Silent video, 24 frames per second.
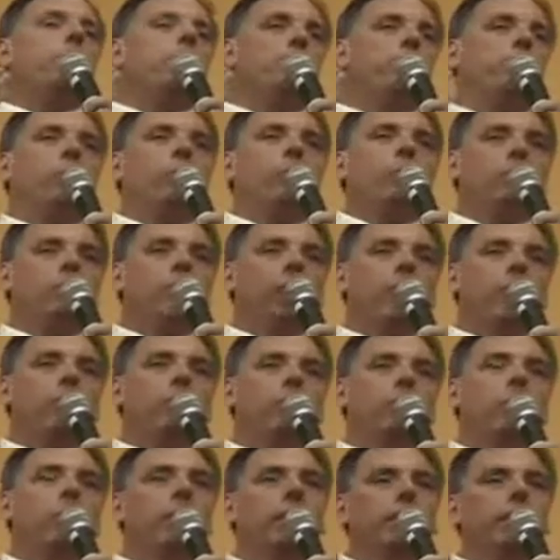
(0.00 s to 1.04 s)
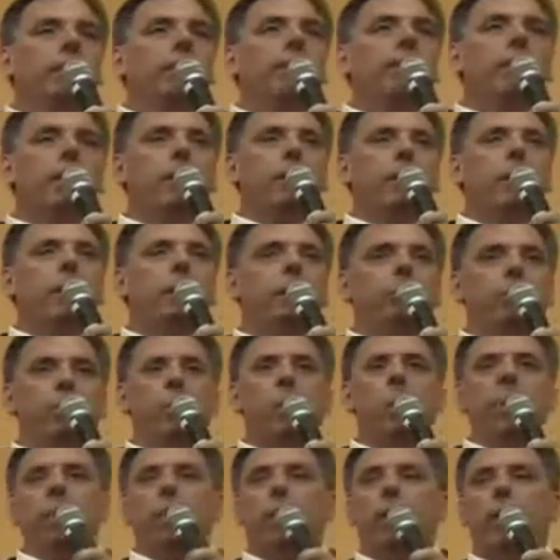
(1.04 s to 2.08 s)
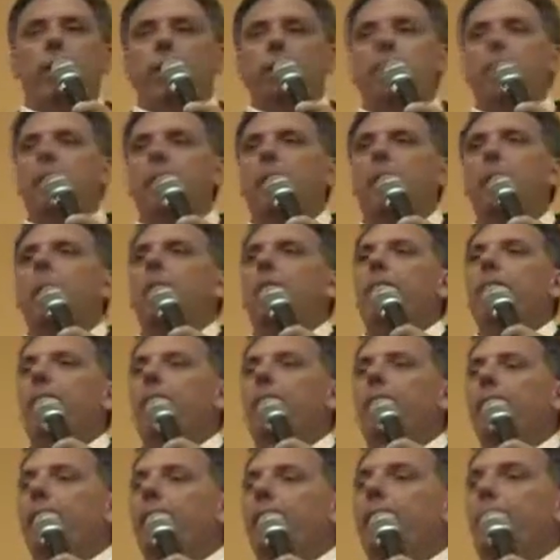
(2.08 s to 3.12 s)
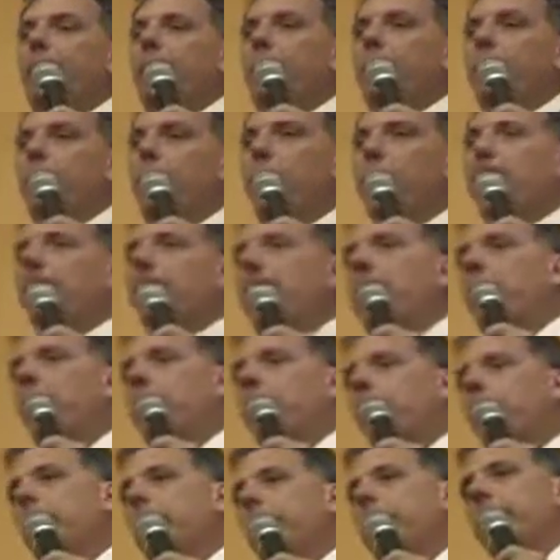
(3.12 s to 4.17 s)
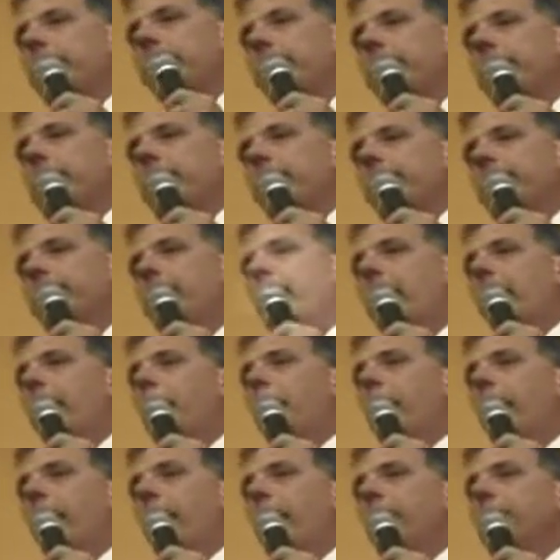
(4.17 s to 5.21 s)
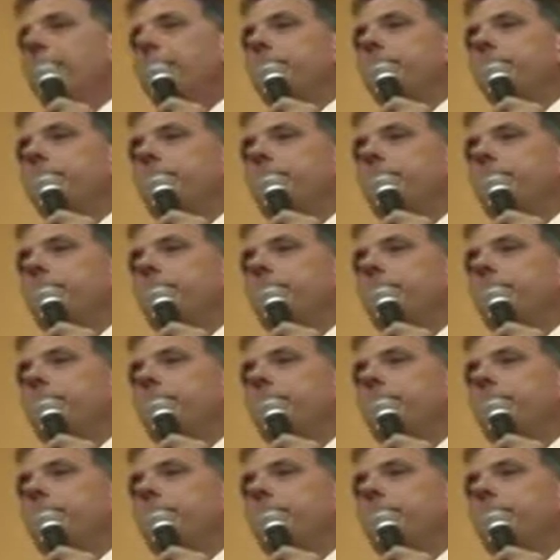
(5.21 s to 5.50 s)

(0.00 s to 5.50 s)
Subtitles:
program, military program, that a branch of our military does not want.